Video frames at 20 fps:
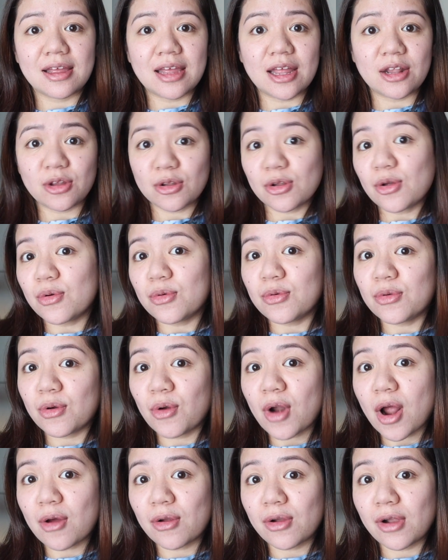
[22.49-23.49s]
And you know who
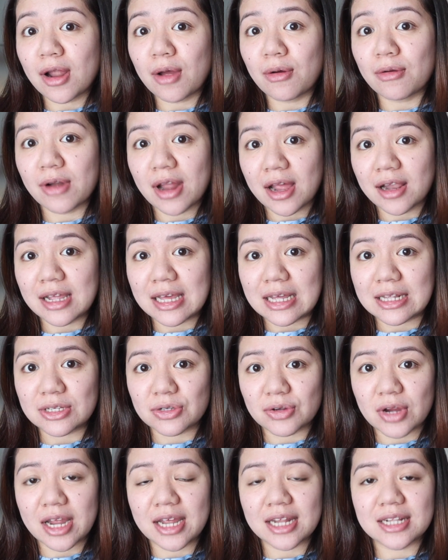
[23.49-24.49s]
Raho Laurel
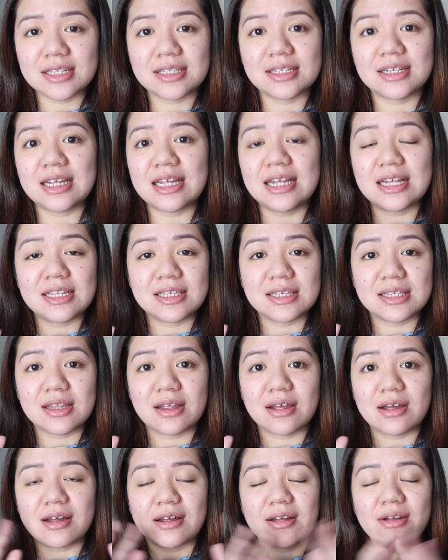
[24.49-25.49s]
is, right? He's
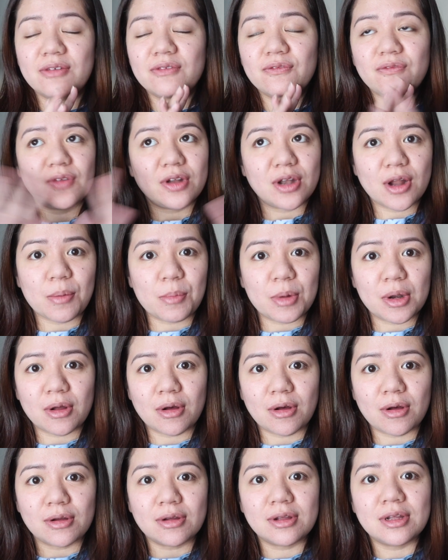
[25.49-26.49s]
the
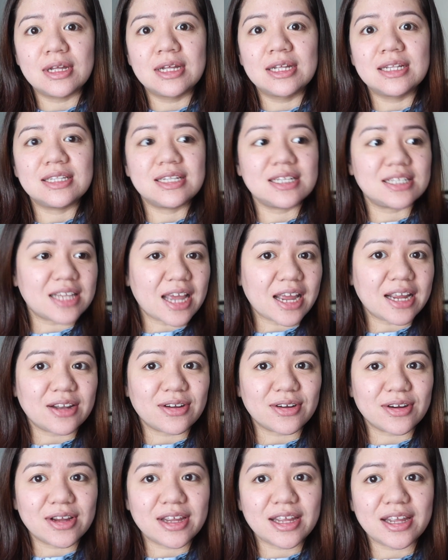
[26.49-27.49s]
phenomenal
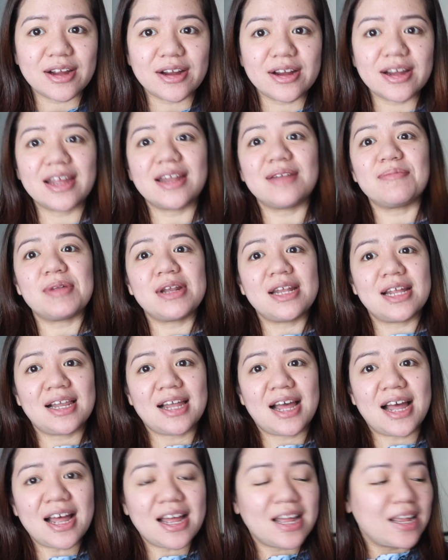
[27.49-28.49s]
designer here in
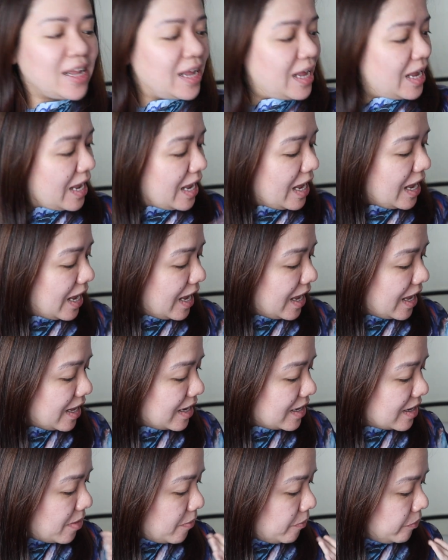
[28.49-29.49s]
Manila,
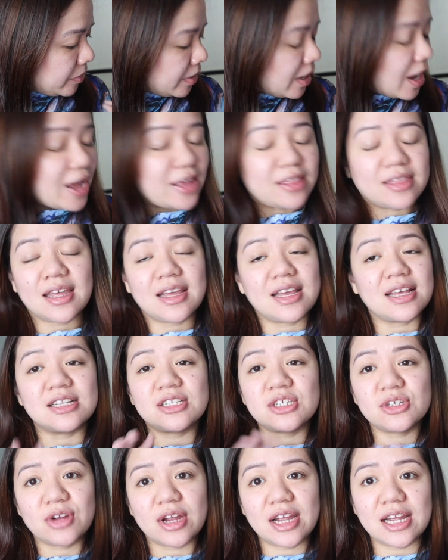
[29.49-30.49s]
and I think
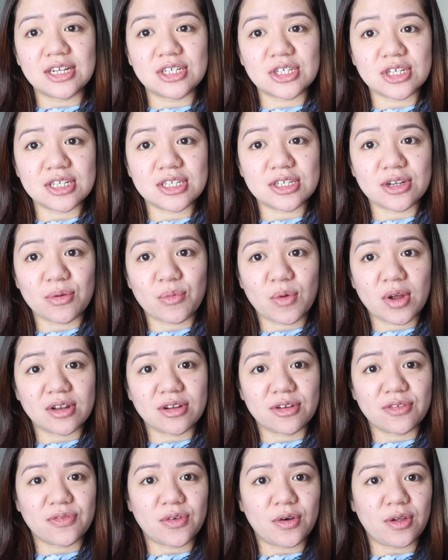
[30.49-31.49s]
his creations are
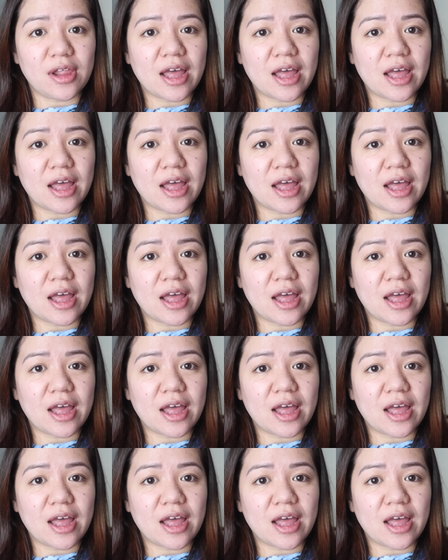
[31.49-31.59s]
wonderful.